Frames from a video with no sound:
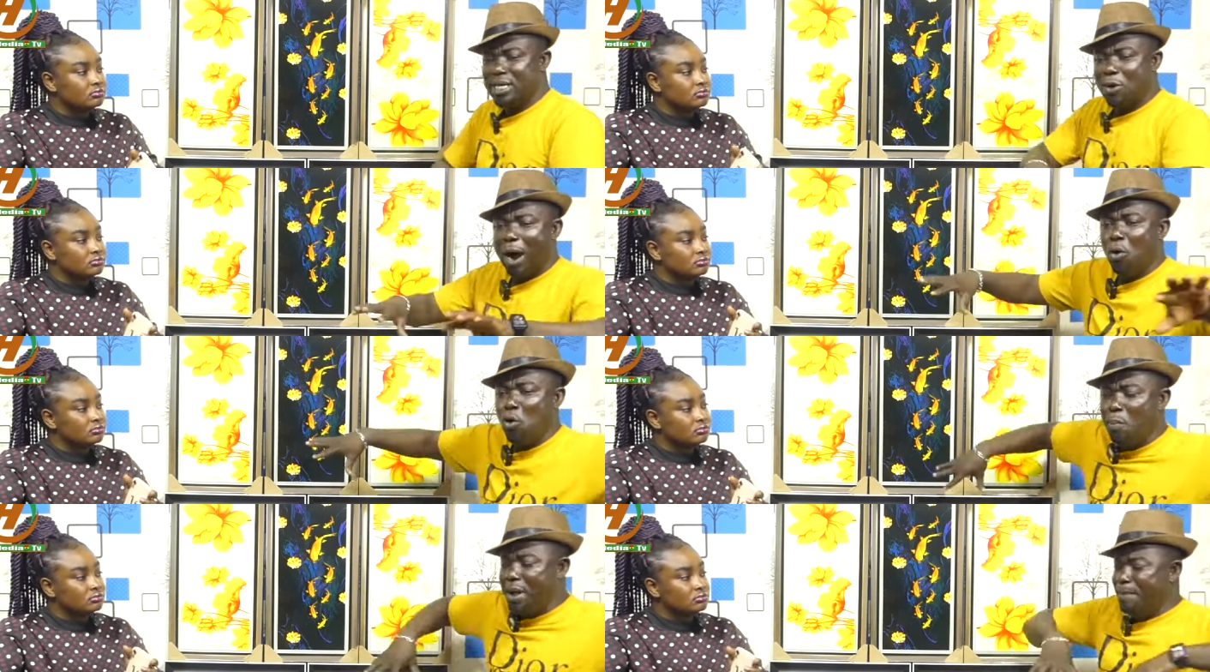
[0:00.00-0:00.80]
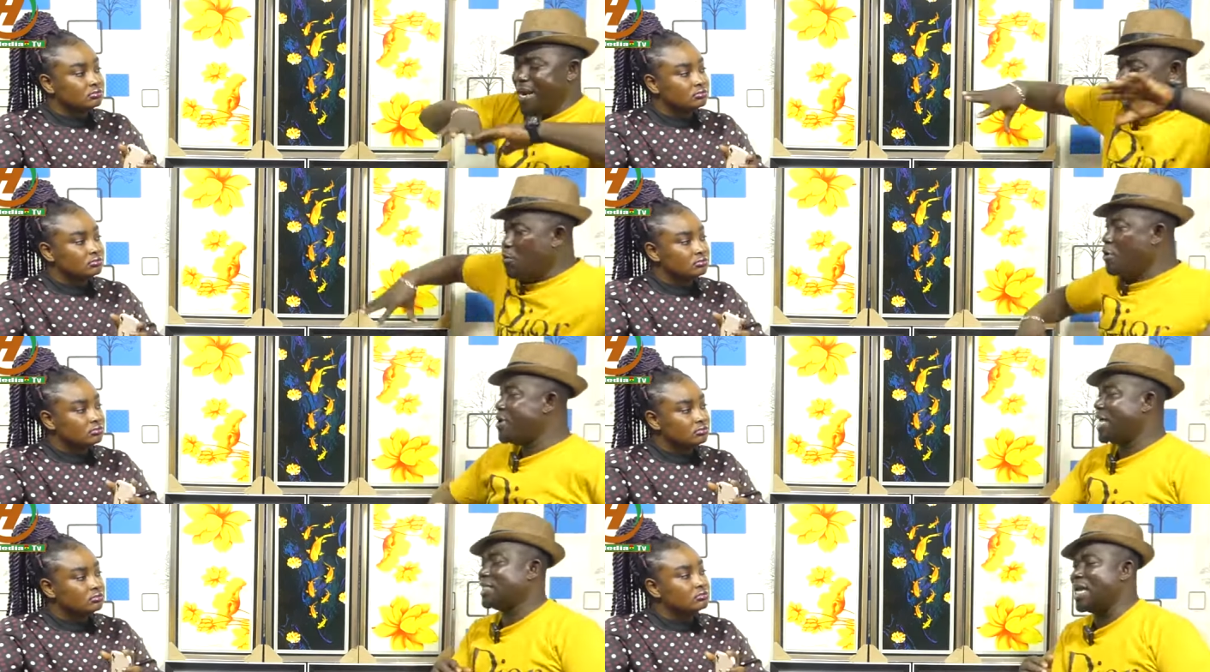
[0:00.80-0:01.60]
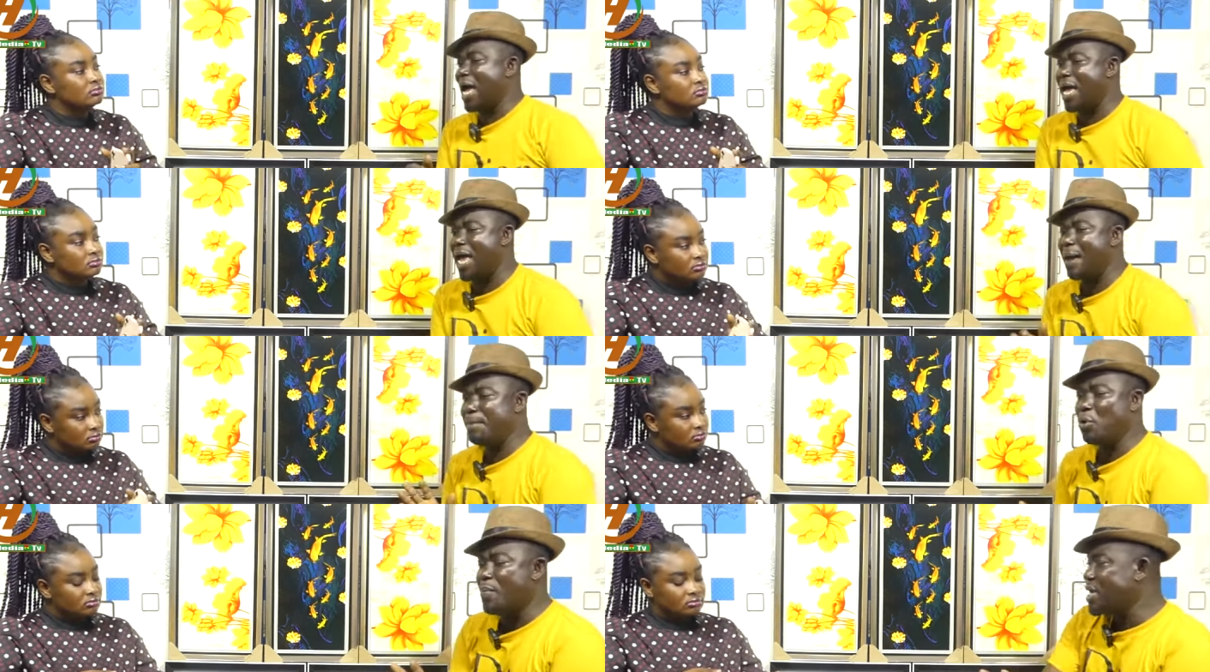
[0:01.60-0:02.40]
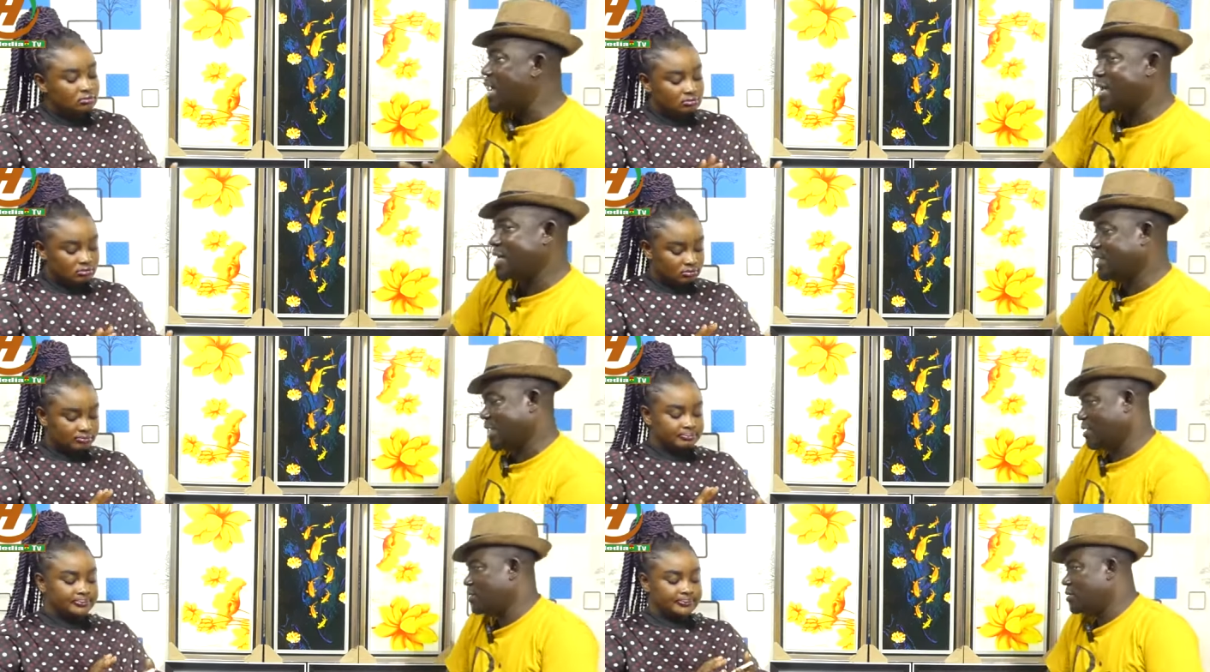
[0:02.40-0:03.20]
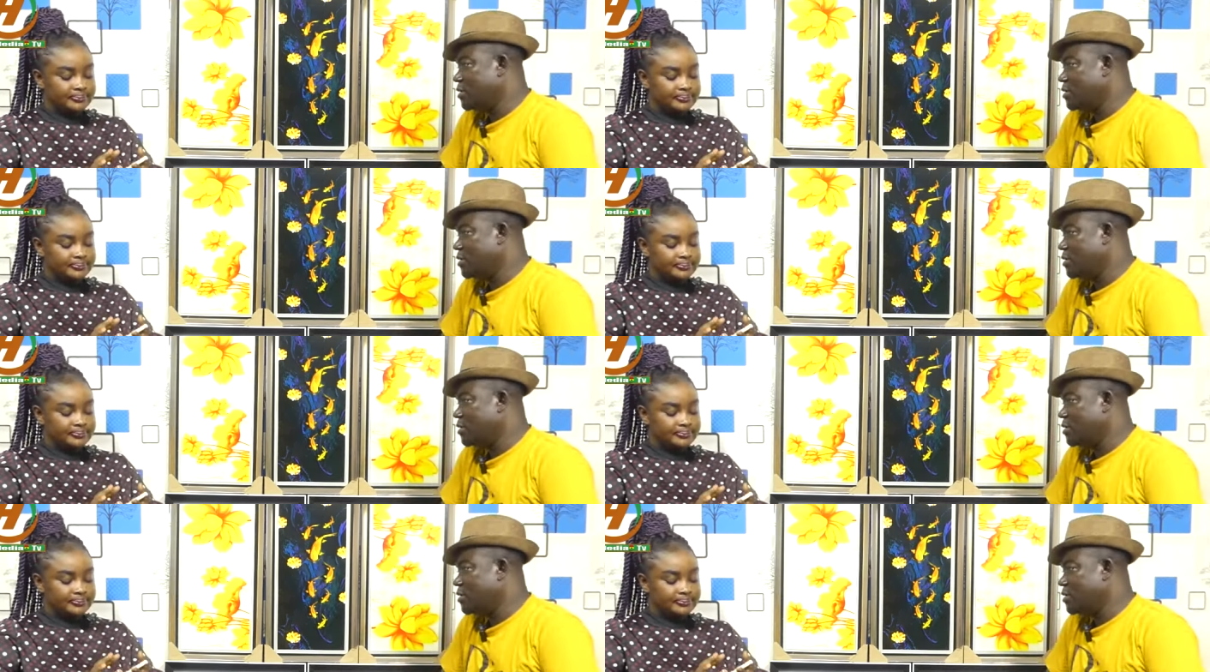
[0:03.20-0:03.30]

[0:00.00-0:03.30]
Speaker 1: You are home, baby. We are see apple be nanante.